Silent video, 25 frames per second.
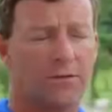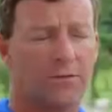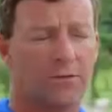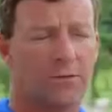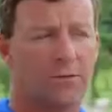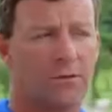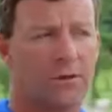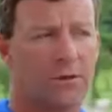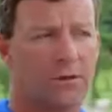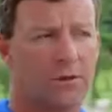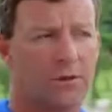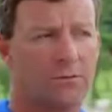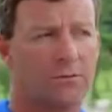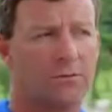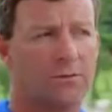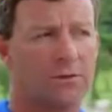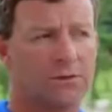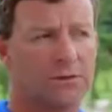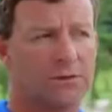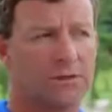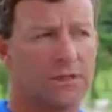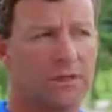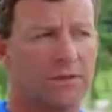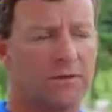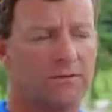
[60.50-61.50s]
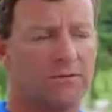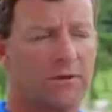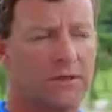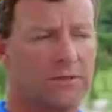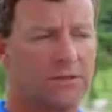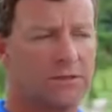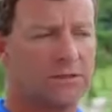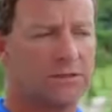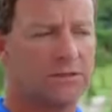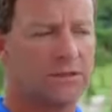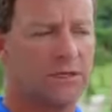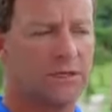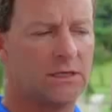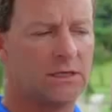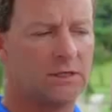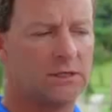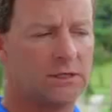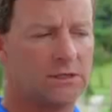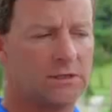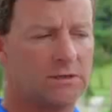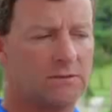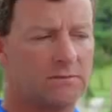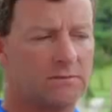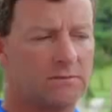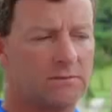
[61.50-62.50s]
through the Restinga
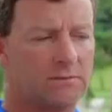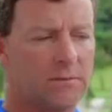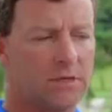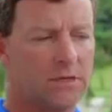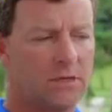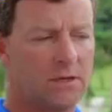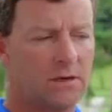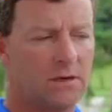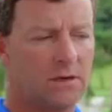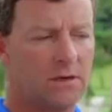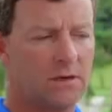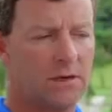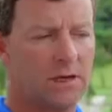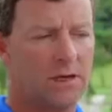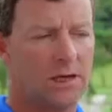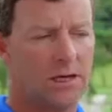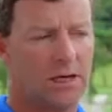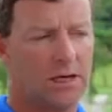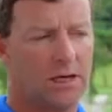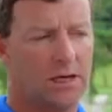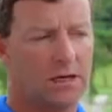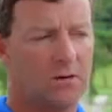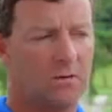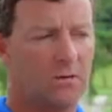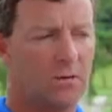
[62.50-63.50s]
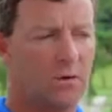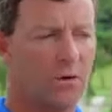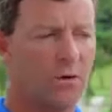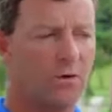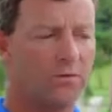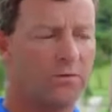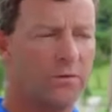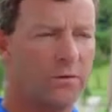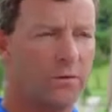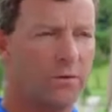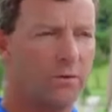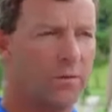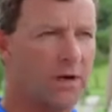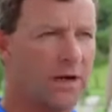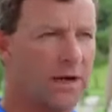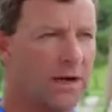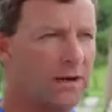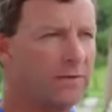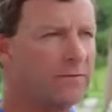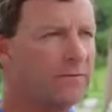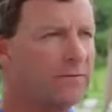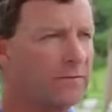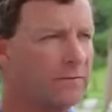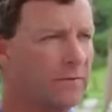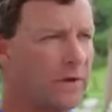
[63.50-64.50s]
vegetation, and we're hopeful by